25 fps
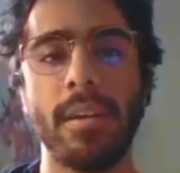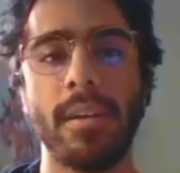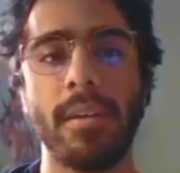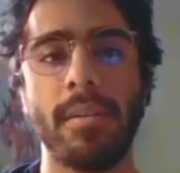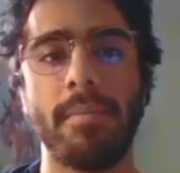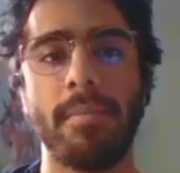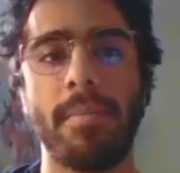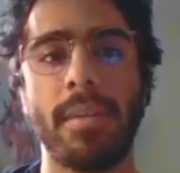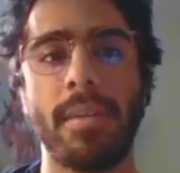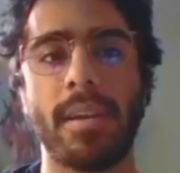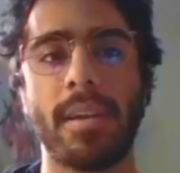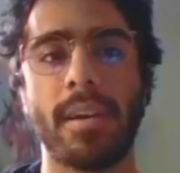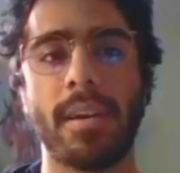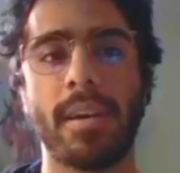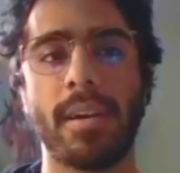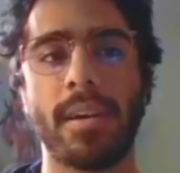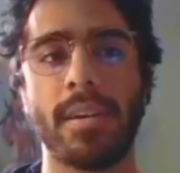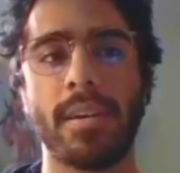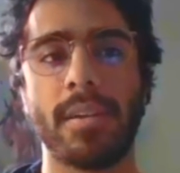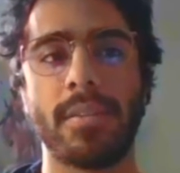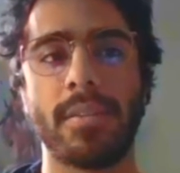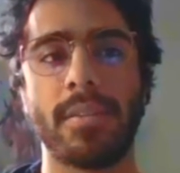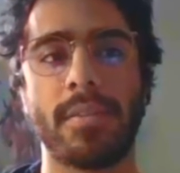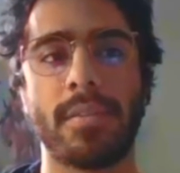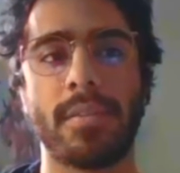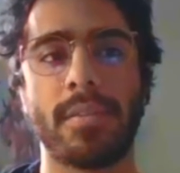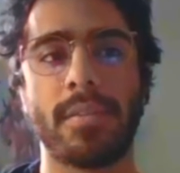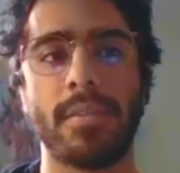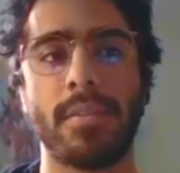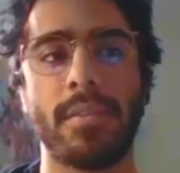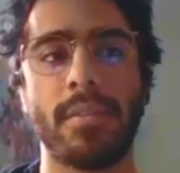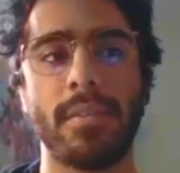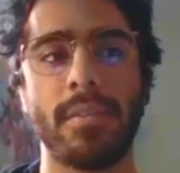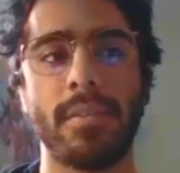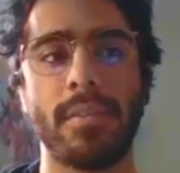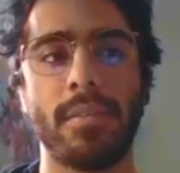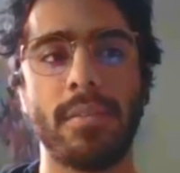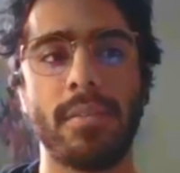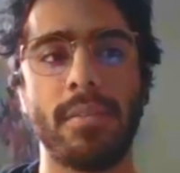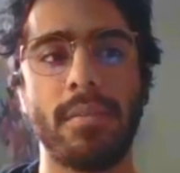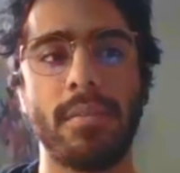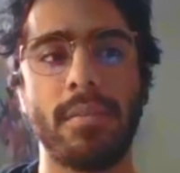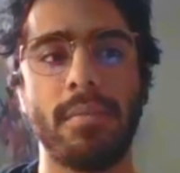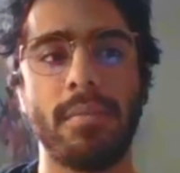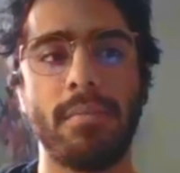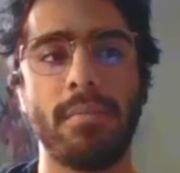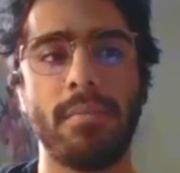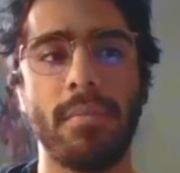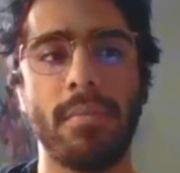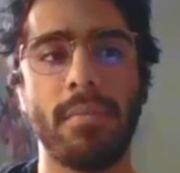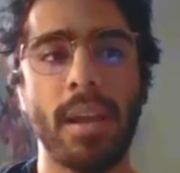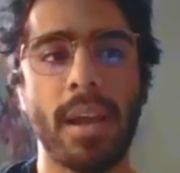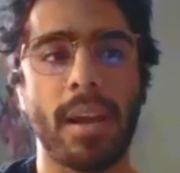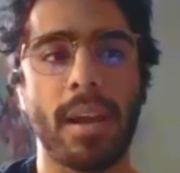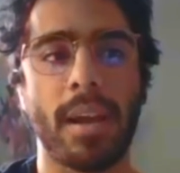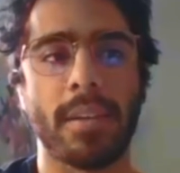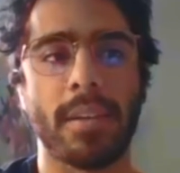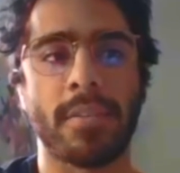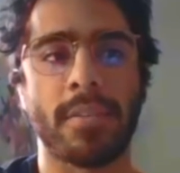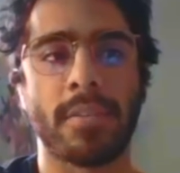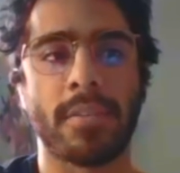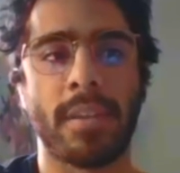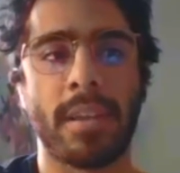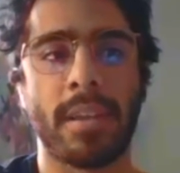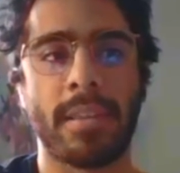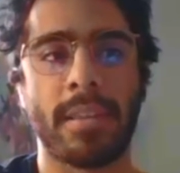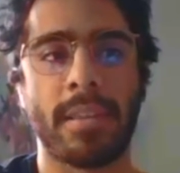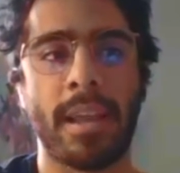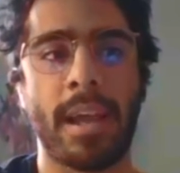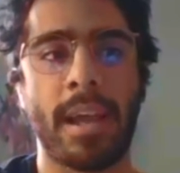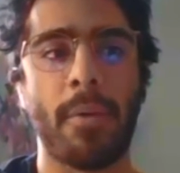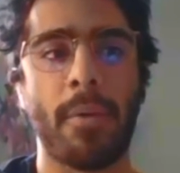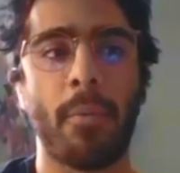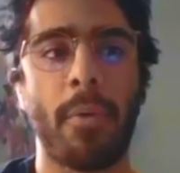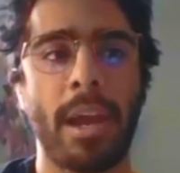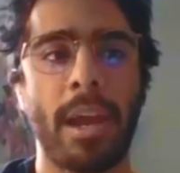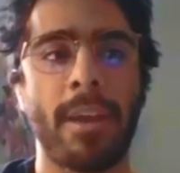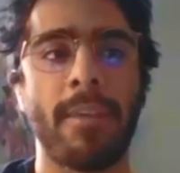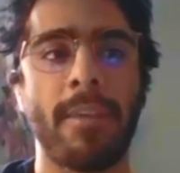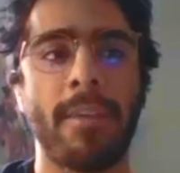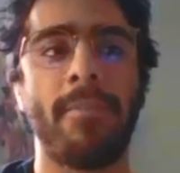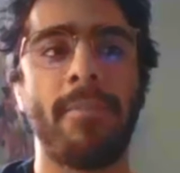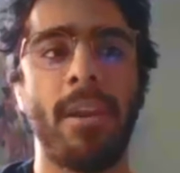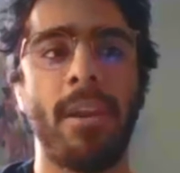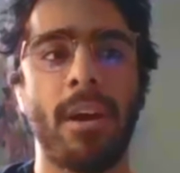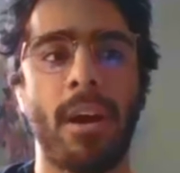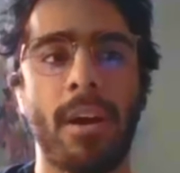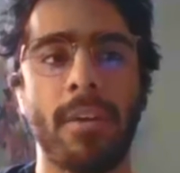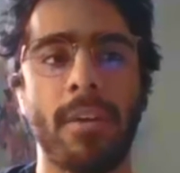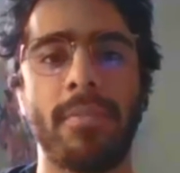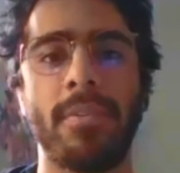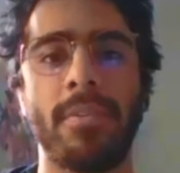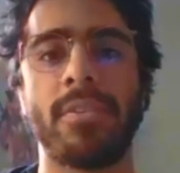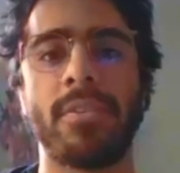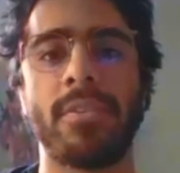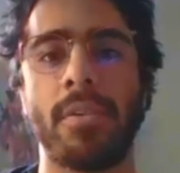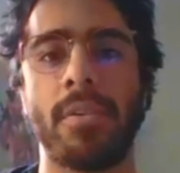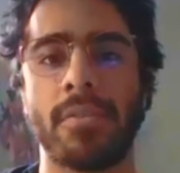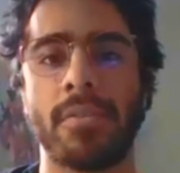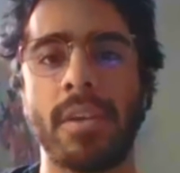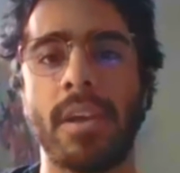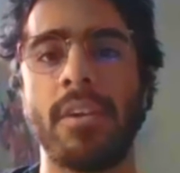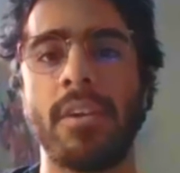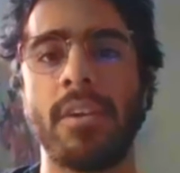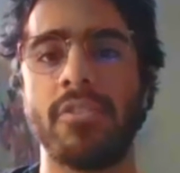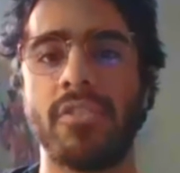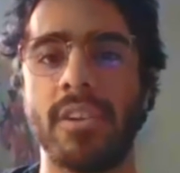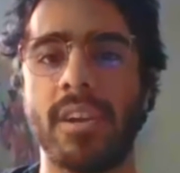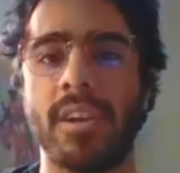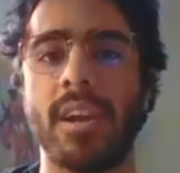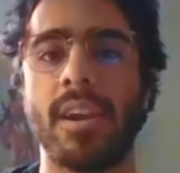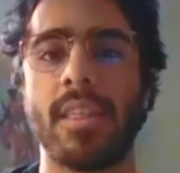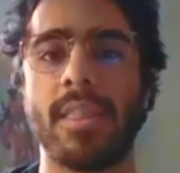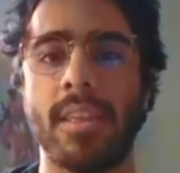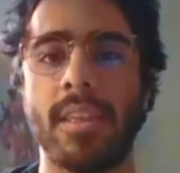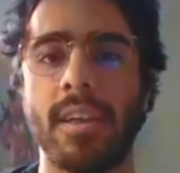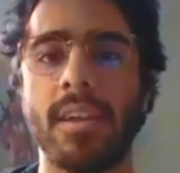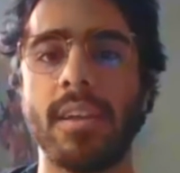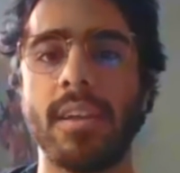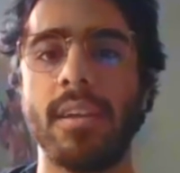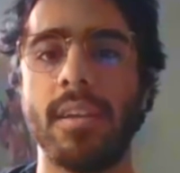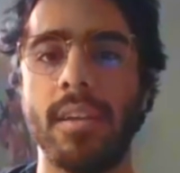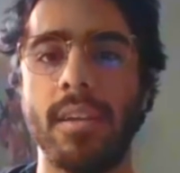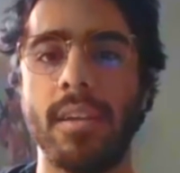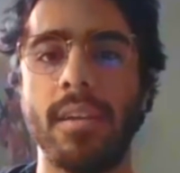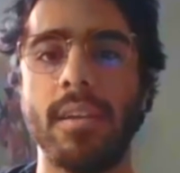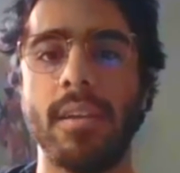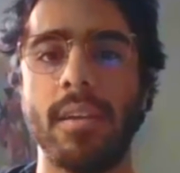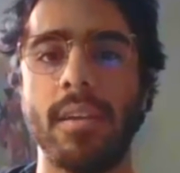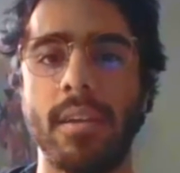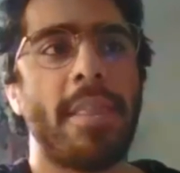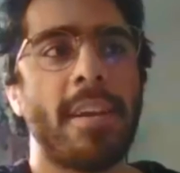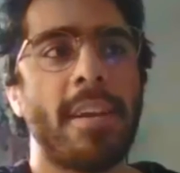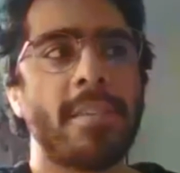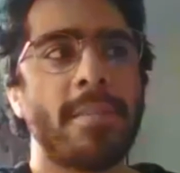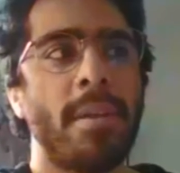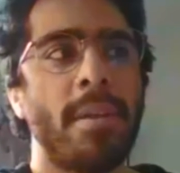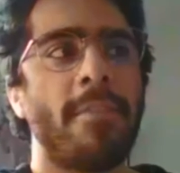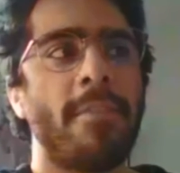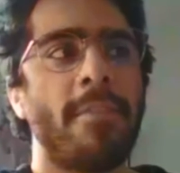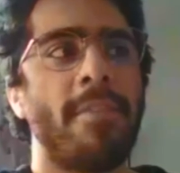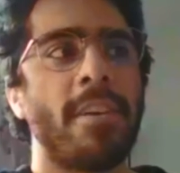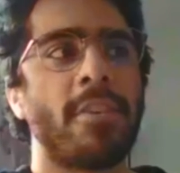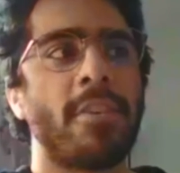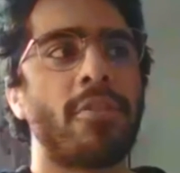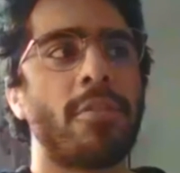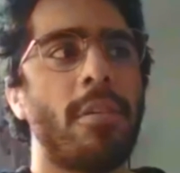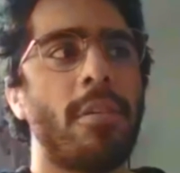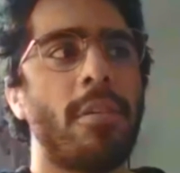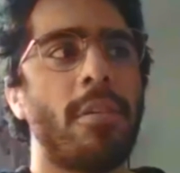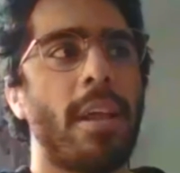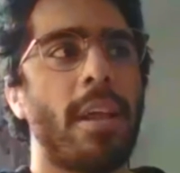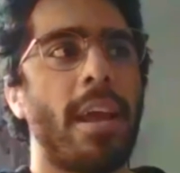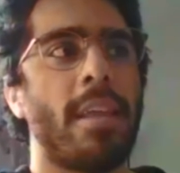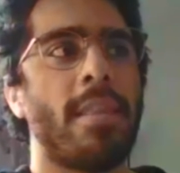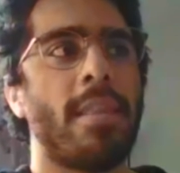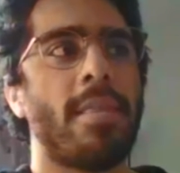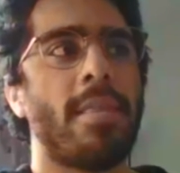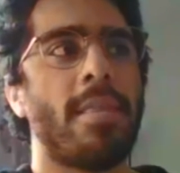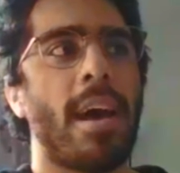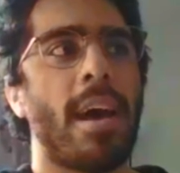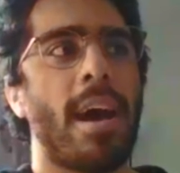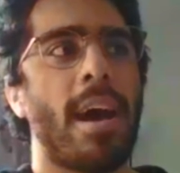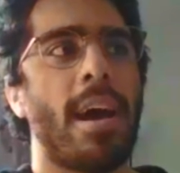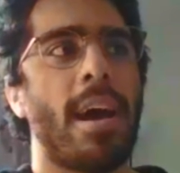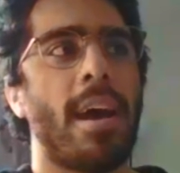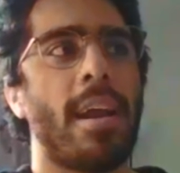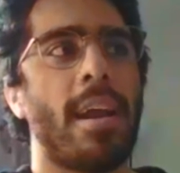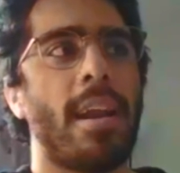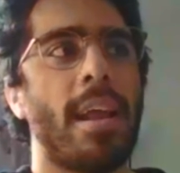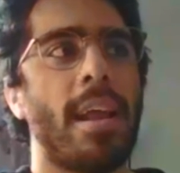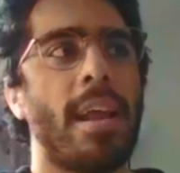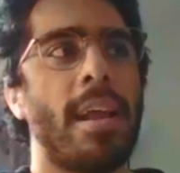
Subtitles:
because yeah, it's just like that. We kind of feed off each other's energy kind of thing. I think it's beneficial in that